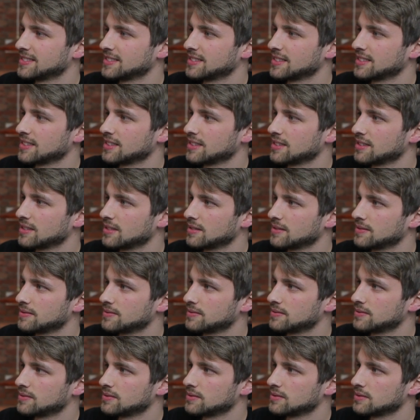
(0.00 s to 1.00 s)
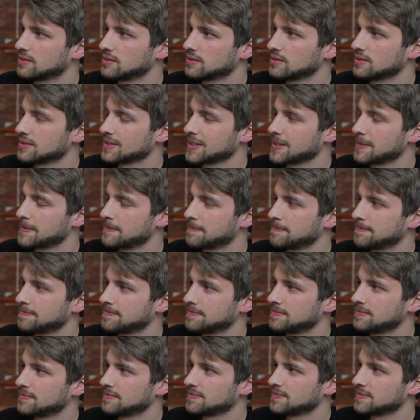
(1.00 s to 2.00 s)

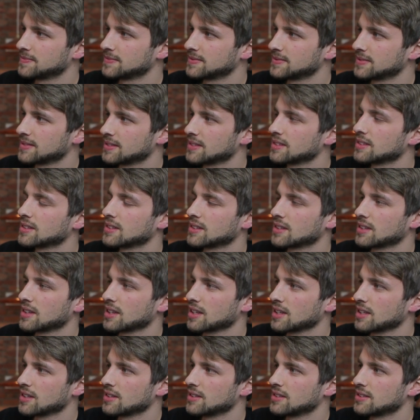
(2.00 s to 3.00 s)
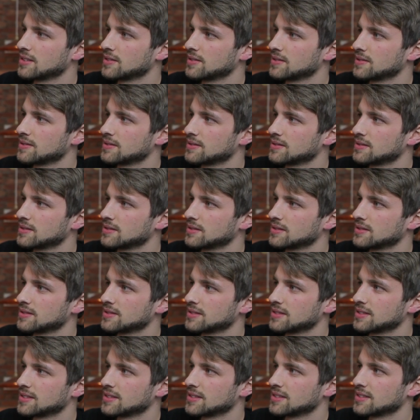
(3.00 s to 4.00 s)

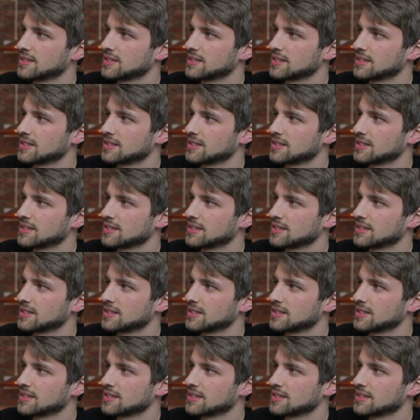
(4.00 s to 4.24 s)
(not speaking)